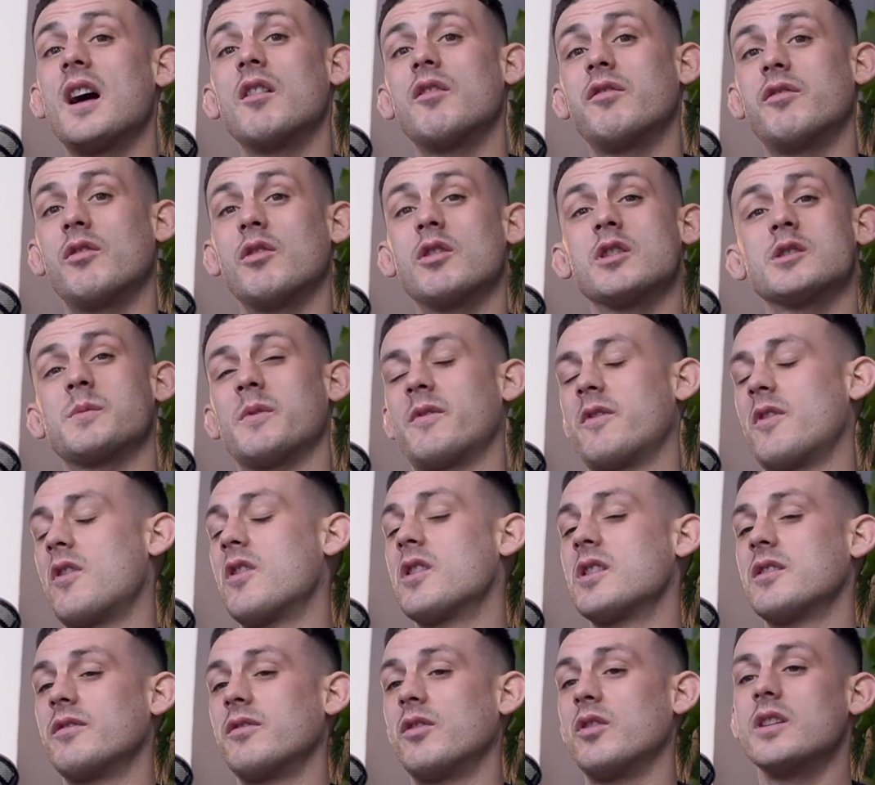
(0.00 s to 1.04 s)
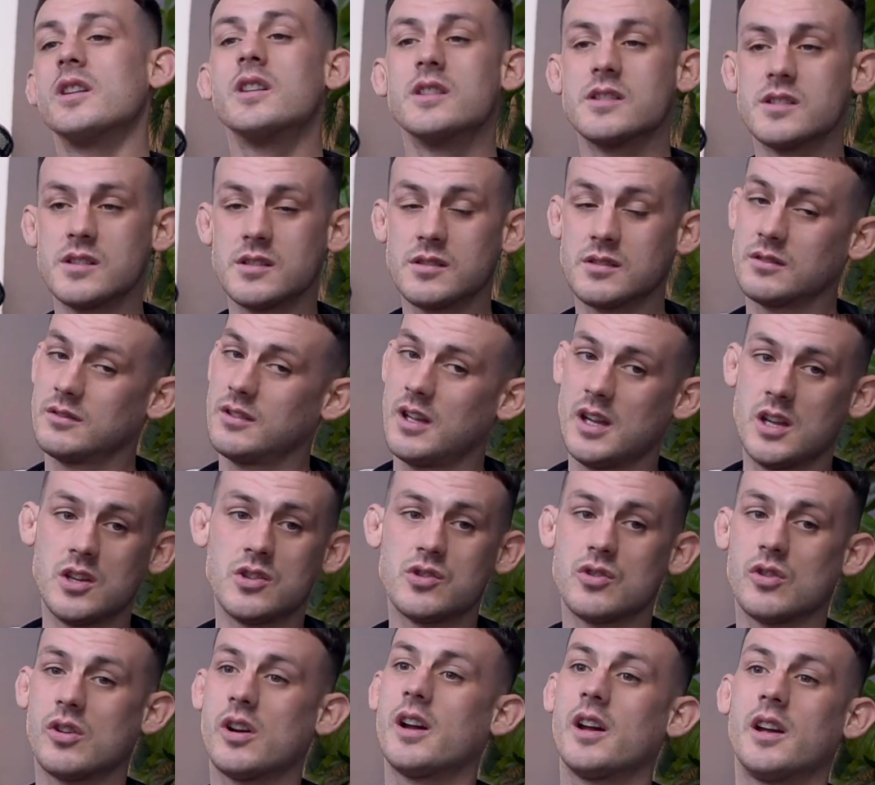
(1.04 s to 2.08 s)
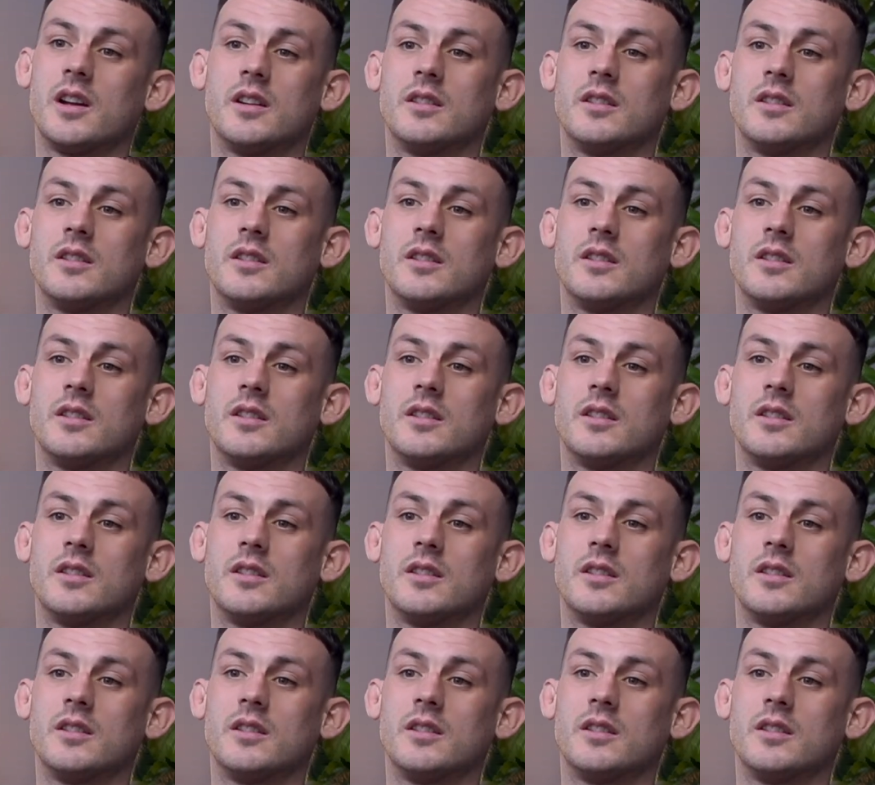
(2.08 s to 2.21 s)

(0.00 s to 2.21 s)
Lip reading: fighters before they fight is enjoy it.